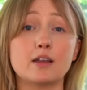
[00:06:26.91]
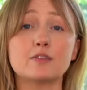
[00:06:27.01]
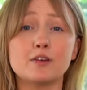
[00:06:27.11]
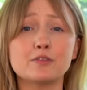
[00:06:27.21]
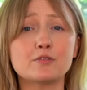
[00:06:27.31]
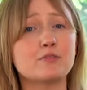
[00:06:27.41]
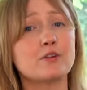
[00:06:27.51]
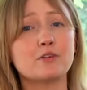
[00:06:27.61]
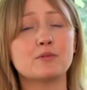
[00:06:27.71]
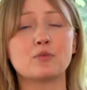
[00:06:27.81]
It's also
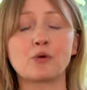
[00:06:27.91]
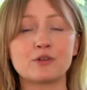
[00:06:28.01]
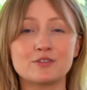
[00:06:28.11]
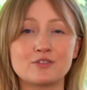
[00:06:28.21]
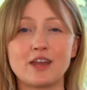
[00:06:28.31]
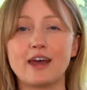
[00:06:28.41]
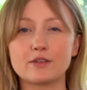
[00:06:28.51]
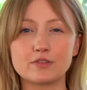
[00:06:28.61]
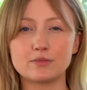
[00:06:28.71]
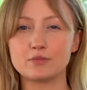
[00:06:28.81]
very important to
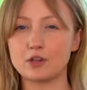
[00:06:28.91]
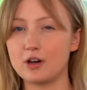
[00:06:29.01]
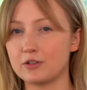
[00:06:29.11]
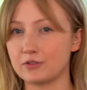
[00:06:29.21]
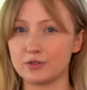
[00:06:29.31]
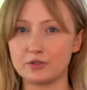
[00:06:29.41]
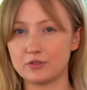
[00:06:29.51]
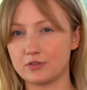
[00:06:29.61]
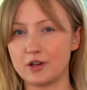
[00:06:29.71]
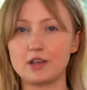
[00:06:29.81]
have some
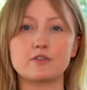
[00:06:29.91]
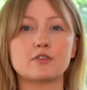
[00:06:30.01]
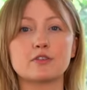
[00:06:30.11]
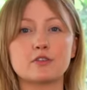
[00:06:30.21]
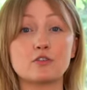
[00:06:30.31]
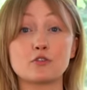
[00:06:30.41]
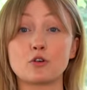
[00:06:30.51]
tolerance for aphids in your